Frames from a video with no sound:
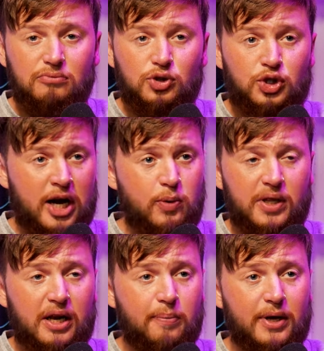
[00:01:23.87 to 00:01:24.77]

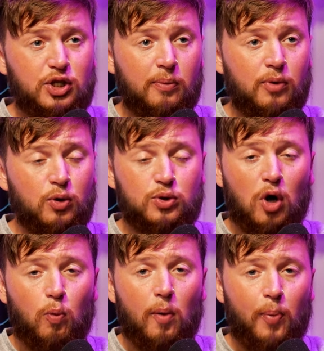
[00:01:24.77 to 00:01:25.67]
Genuinely didn't miss him. There was
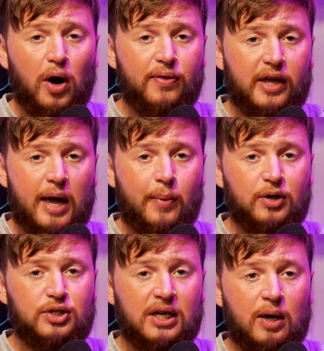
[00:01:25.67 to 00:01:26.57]
not one point in the game and I
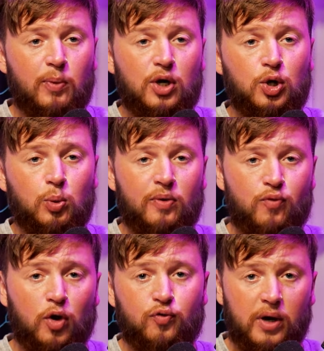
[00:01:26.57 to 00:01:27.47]
was thinking we could do with
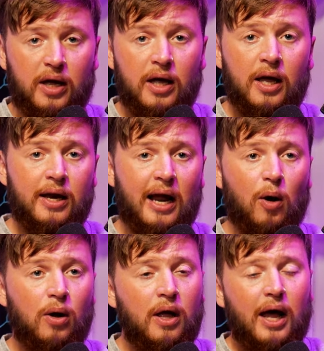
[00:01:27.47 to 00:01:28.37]
Rodri.
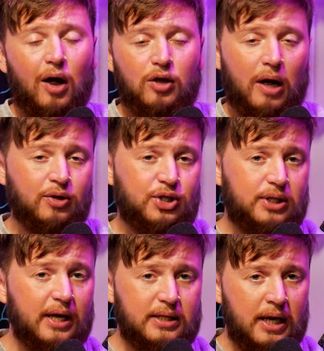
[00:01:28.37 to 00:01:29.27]
Now, I'll
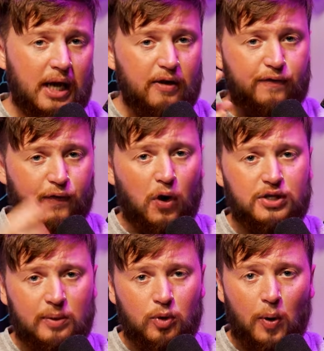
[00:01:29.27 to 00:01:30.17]
stick to the negatives
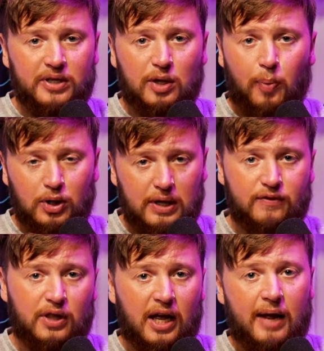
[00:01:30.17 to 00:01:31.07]
first, then we'll go into the positives
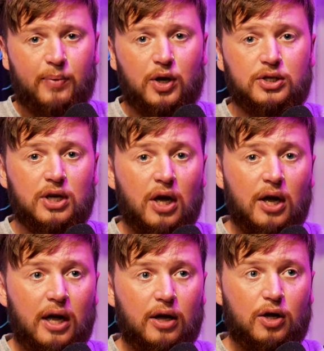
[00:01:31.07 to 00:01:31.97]
of the game because
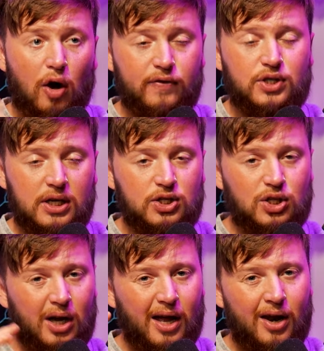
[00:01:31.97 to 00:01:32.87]
Kovacic,
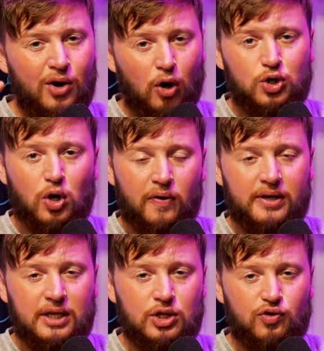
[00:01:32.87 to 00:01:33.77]
not sure on
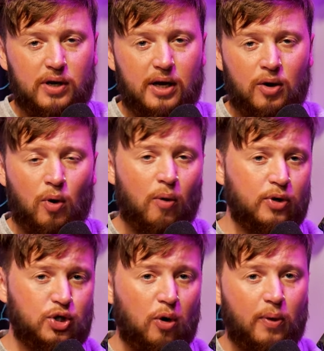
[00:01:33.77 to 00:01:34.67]
his injury, not
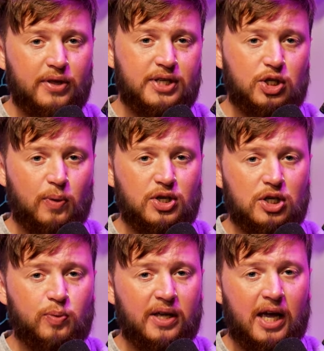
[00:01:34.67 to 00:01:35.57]
sure what the situation
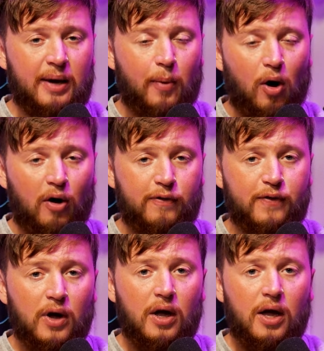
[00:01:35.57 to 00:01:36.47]
is when he came off.
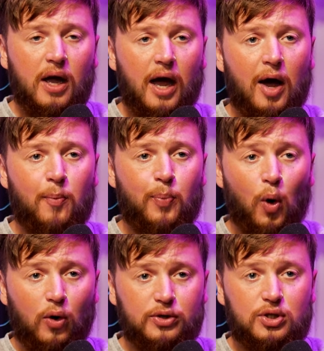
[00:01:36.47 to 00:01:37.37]

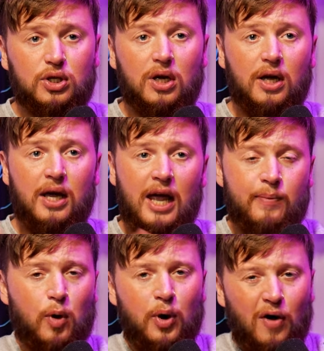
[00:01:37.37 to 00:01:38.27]
But
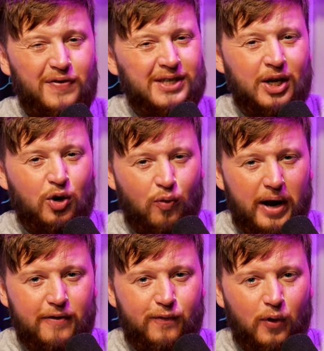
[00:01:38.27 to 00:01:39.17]
him going off isn't
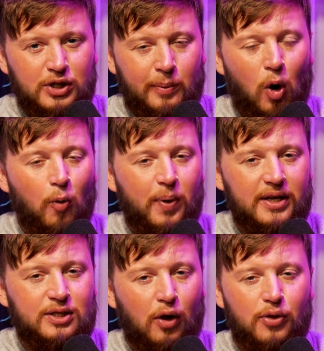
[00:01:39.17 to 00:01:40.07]
great for us. I'm hoping
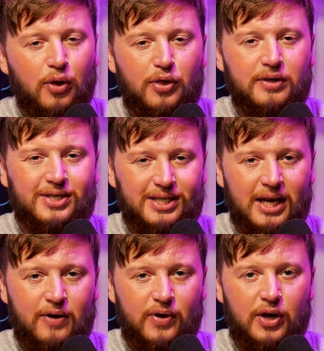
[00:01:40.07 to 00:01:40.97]
it's nothing
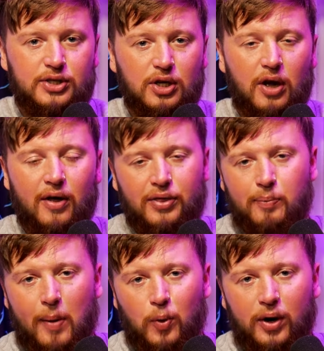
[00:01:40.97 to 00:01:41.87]
serious. I think
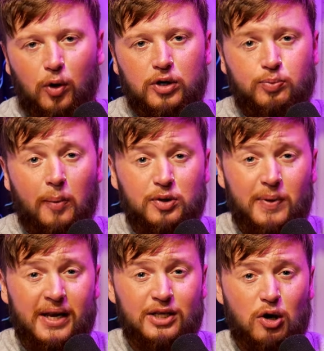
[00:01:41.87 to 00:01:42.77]
Pep Guardiola is probably
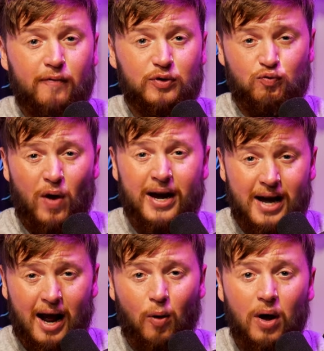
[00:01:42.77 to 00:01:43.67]
speaking in his conference right
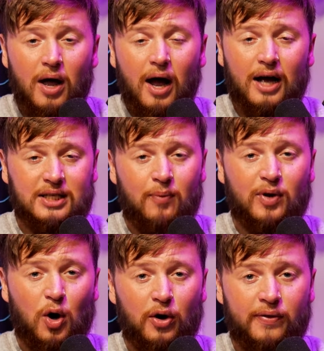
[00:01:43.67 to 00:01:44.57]
now as I'm
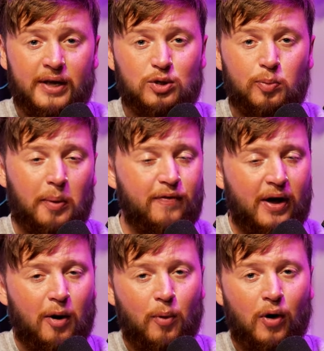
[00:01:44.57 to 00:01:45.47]
recording this. So we'll probably
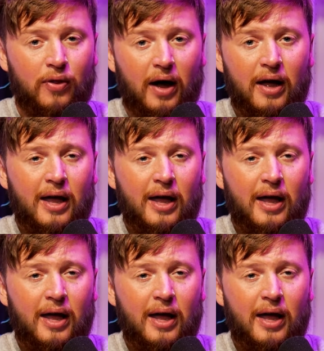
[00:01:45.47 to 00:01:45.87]
find out more on that.